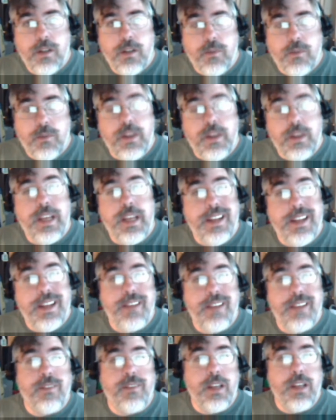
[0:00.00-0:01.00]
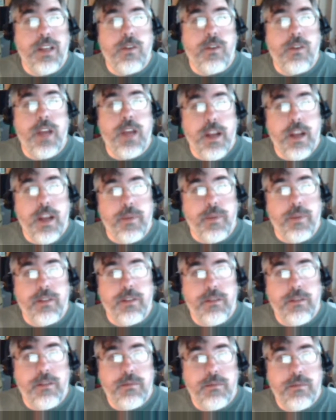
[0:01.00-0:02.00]
with the idea of legal
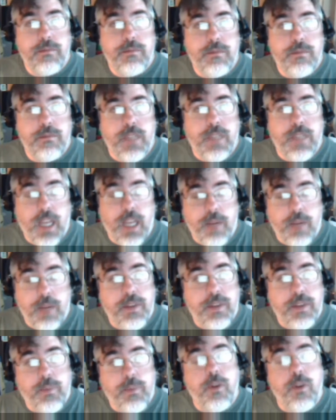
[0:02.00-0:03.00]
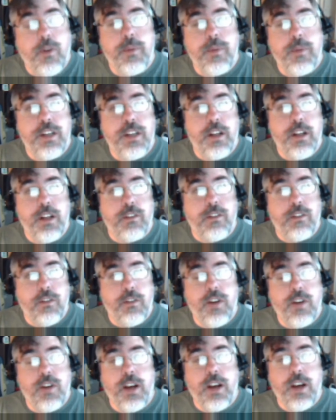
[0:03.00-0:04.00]
cannabis. Cannabis prohibition is over
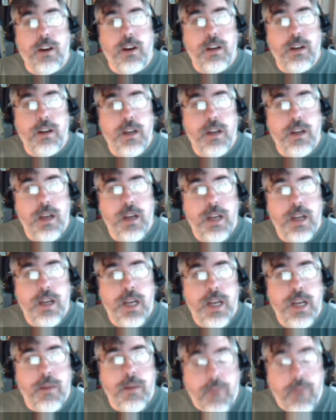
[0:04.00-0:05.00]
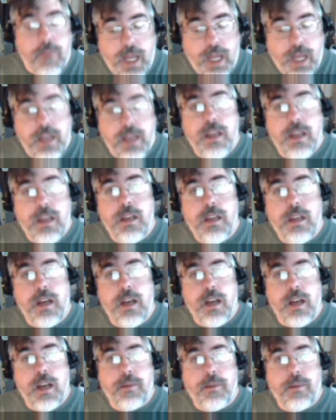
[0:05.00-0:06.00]
here, but
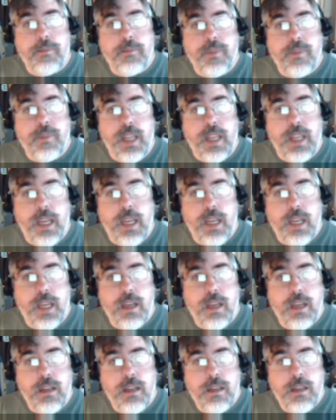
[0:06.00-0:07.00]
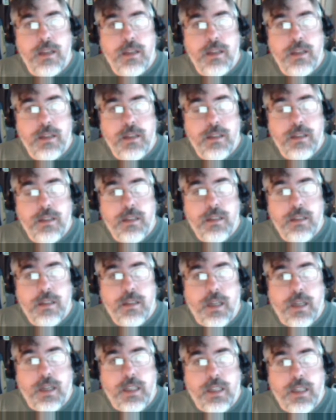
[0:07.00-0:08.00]
the
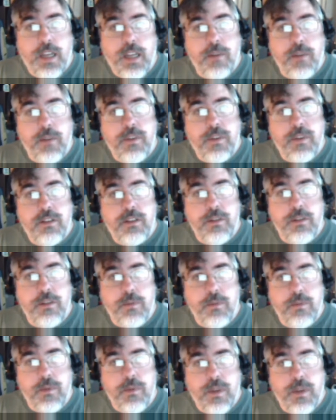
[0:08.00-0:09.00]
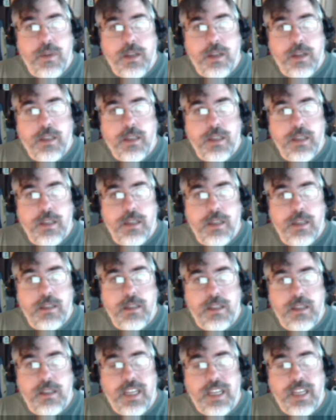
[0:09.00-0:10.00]
attempt to
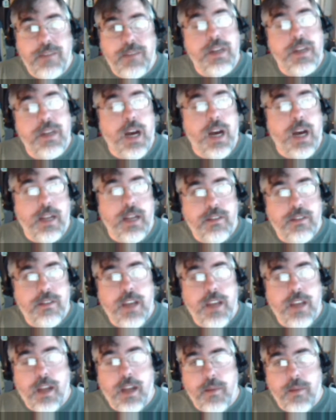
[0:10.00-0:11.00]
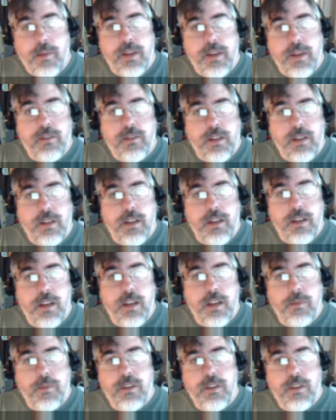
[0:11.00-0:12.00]
demonize cannabis, the
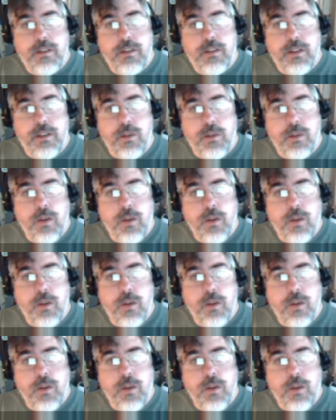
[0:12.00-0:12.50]
attempt to